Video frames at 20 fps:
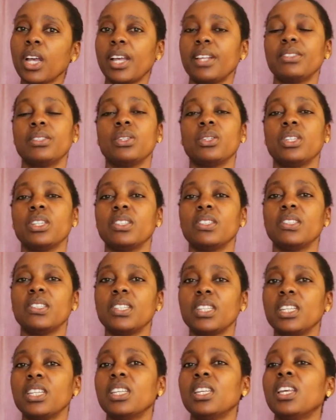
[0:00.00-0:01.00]
As you can
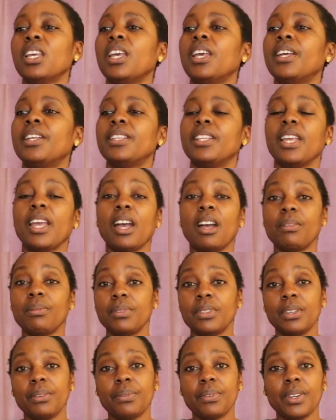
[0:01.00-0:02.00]
see, they
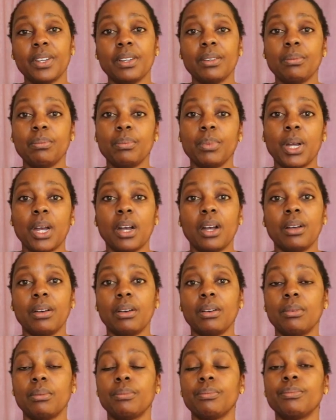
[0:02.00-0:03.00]
have different
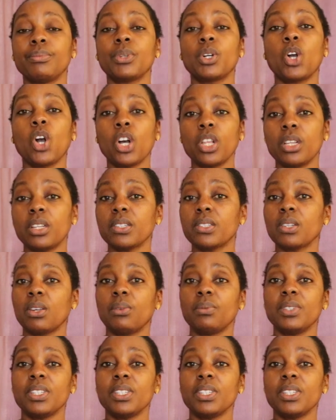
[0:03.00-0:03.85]
colors of